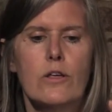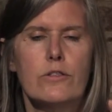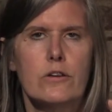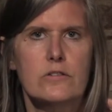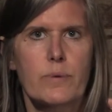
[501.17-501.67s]

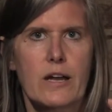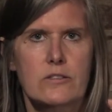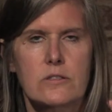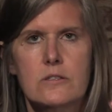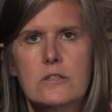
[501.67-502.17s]
those
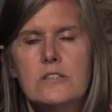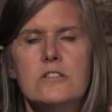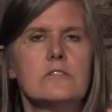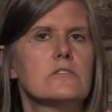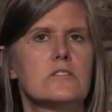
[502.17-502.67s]
practices
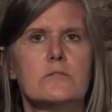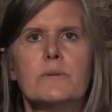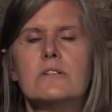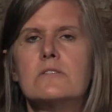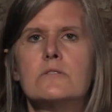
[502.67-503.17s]
continued just
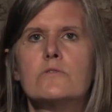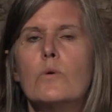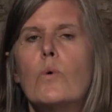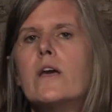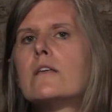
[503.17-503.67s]
because it's
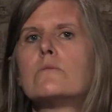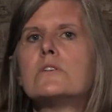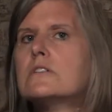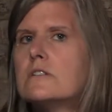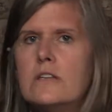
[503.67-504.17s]
the way that
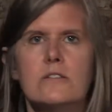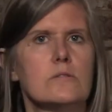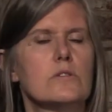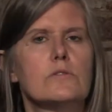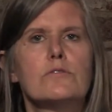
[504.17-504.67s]
we did things.
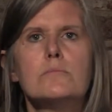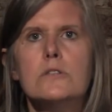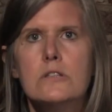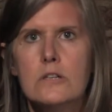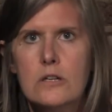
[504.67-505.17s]
It was
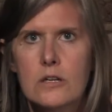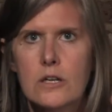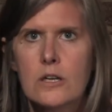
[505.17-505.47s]
familiar.